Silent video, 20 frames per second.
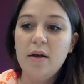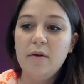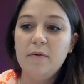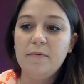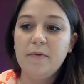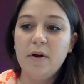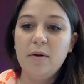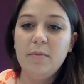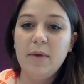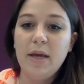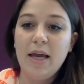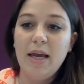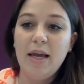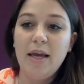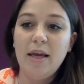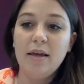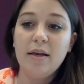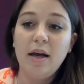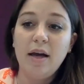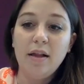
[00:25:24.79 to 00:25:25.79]
from
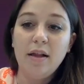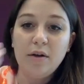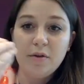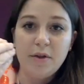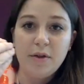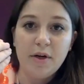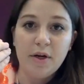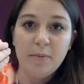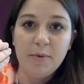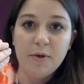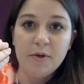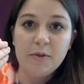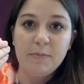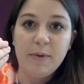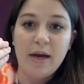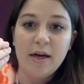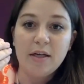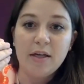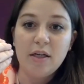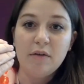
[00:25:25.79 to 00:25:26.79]
a color theory
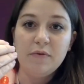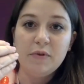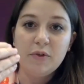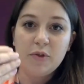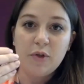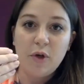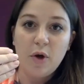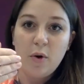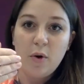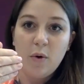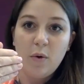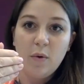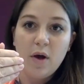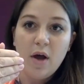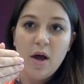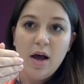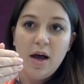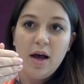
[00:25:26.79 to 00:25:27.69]
perspective, so